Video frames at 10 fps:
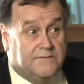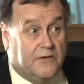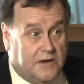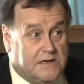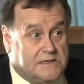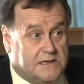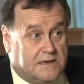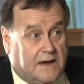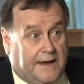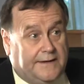it's very
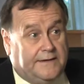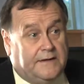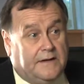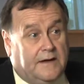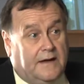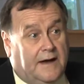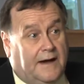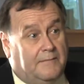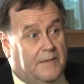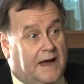easy, and
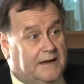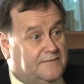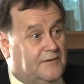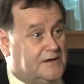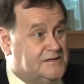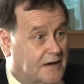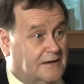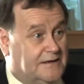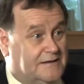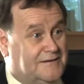it's very
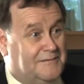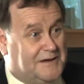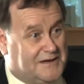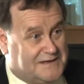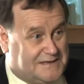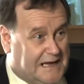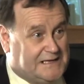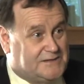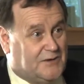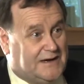exciting too, because it
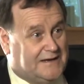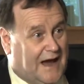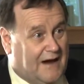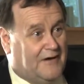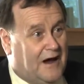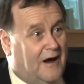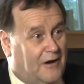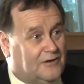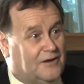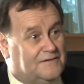tends to uncover a
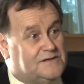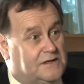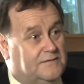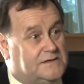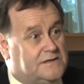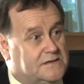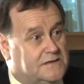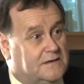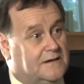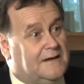whole lot of services
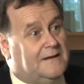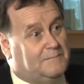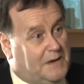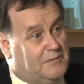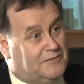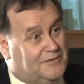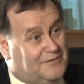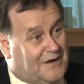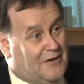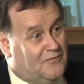that people
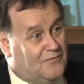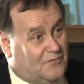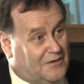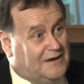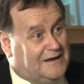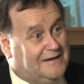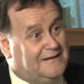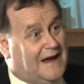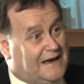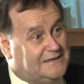don't
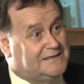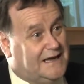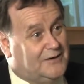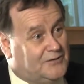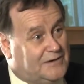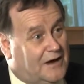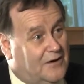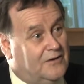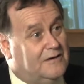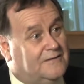really understand or
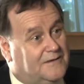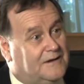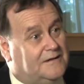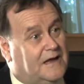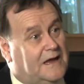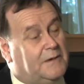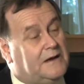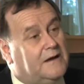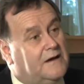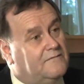know that are there,
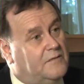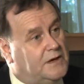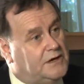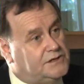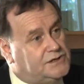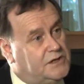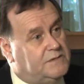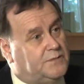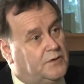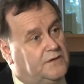but from a
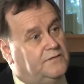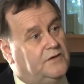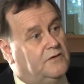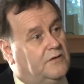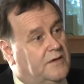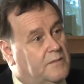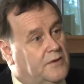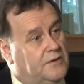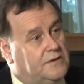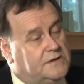consumer's point of view are
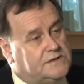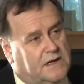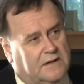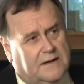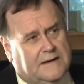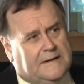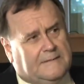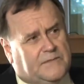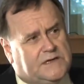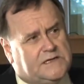important. So
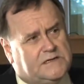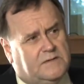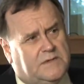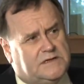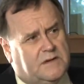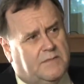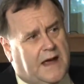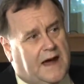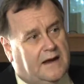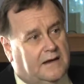the system is
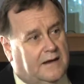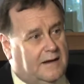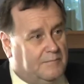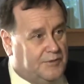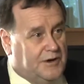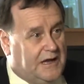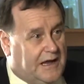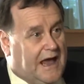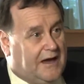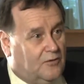about
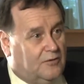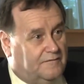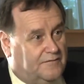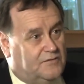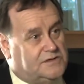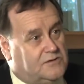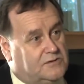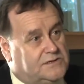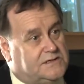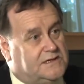bringing out all of the
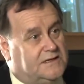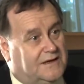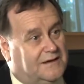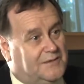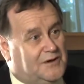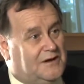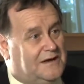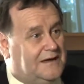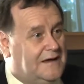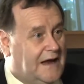resources in the
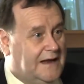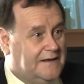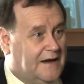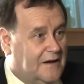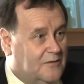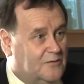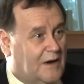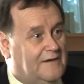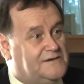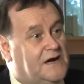community, and a good
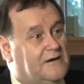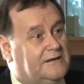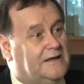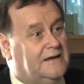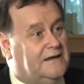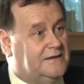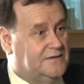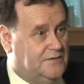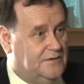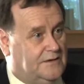way of showing that is
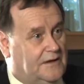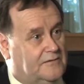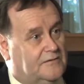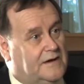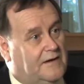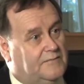through the local